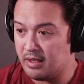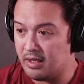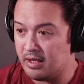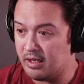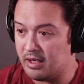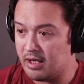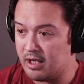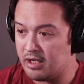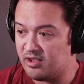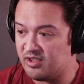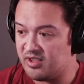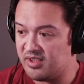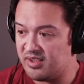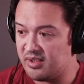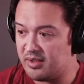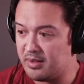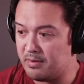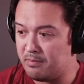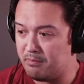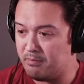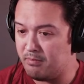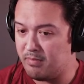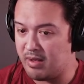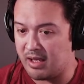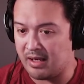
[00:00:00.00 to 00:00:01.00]
And then
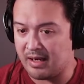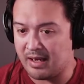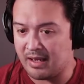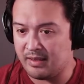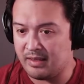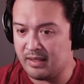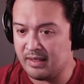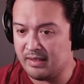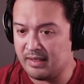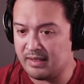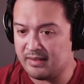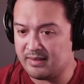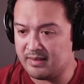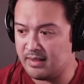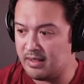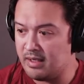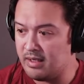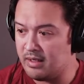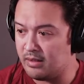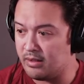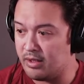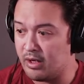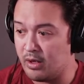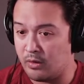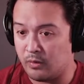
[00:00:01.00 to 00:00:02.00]
submit. I think that's
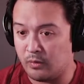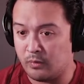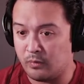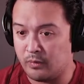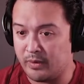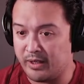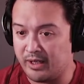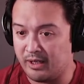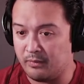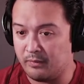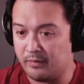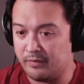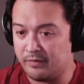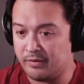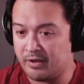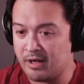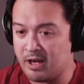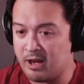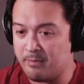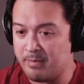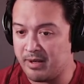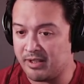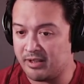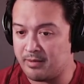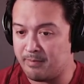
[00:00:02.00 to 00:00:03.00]
it. No, wait,
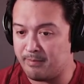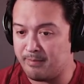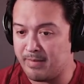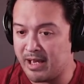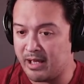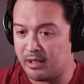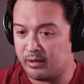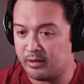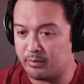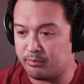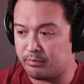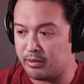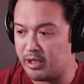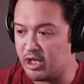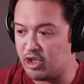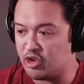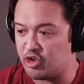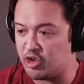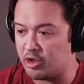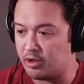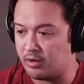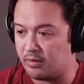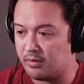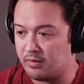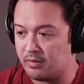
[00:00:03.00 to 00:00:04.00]
forgot about the mild
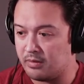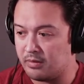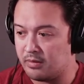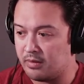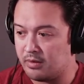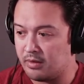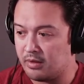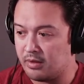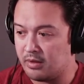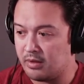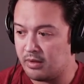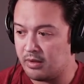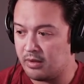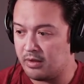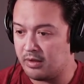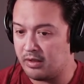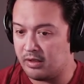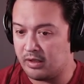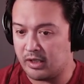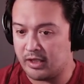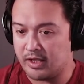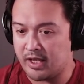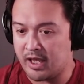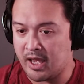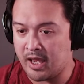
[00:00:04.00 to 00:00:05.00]
abrasion
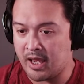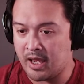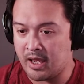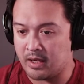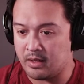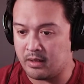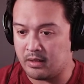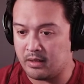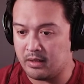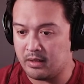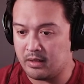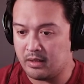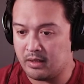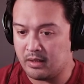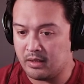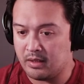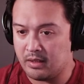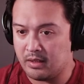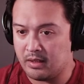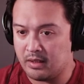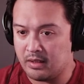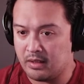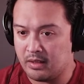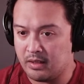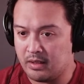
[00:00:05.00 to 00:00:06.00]
and the head.
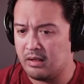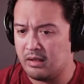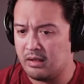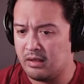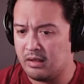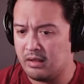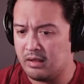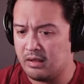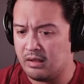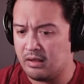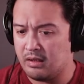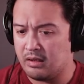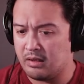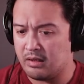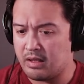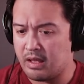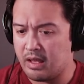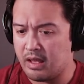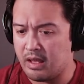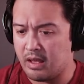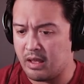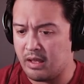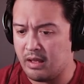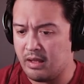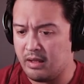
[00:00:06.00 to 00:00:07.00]

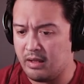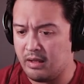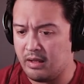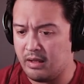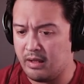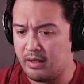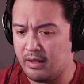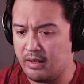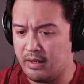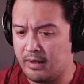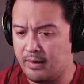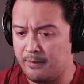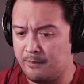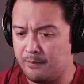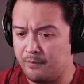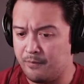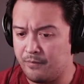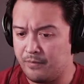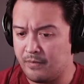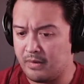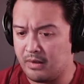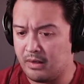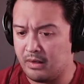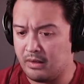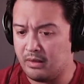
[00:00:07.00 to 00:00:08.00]
Okay,
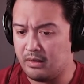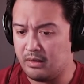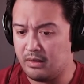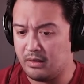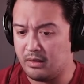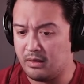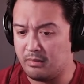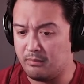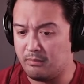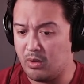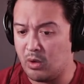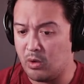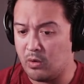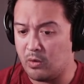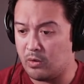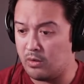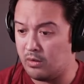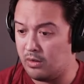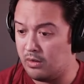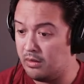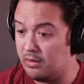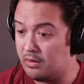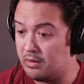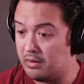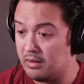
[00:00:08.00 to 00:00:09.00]
um, and then the
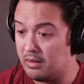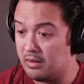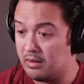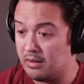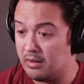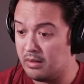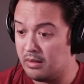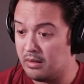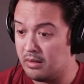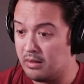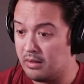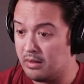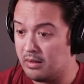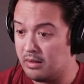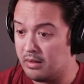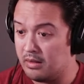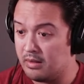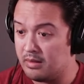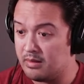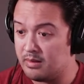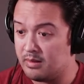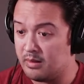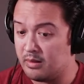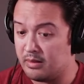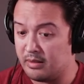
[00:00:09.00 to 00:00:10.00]
mole
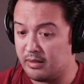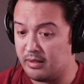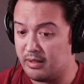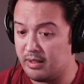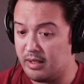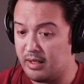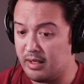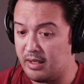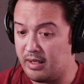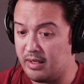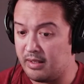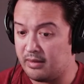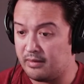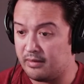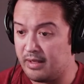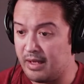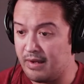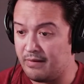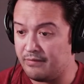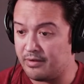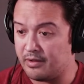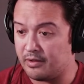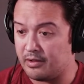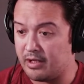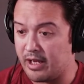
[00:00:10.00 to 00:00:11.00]
is on the
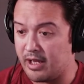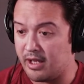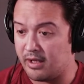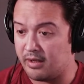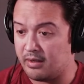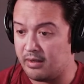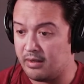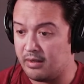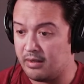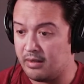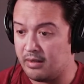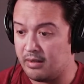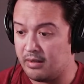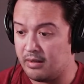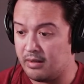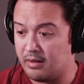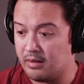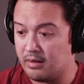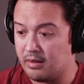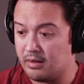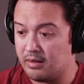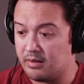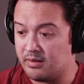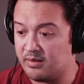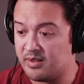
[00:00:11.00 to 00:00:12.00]
left leg.
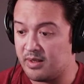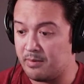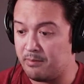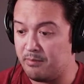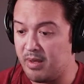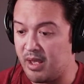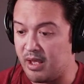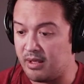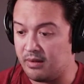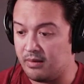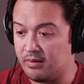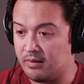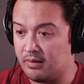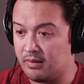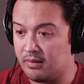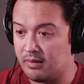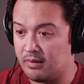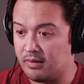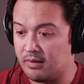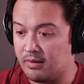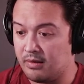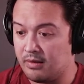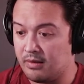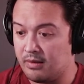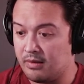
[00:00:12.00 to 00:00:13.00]
Submit.
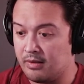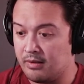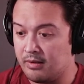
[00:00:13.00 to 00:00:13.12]
I